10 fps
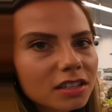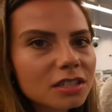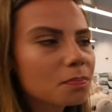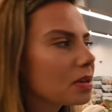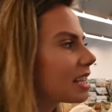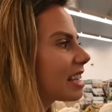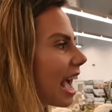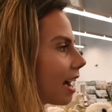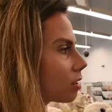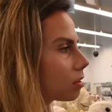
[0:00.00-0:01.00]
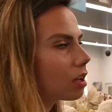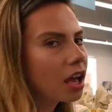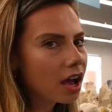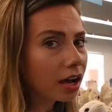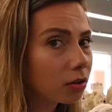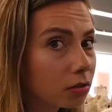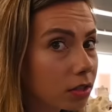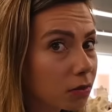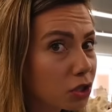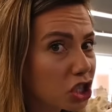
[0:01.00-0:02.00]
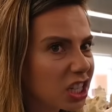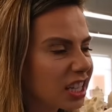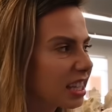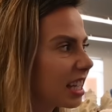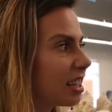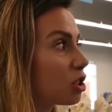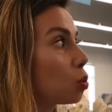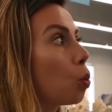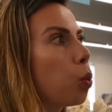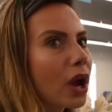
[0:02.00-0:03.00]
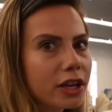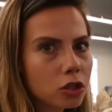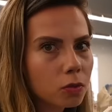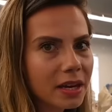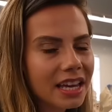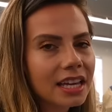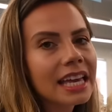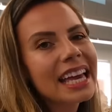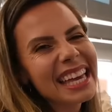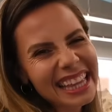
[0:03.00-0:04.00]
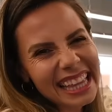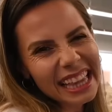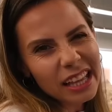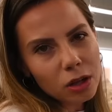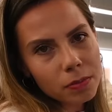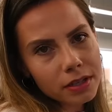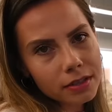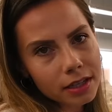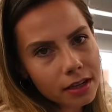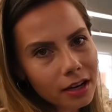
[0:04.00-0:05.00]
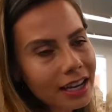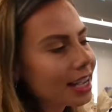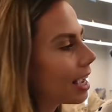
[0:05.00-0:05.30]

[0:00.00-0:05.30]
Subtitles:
this big castle. I don't think we should get that. That's way too big and a little bit scary.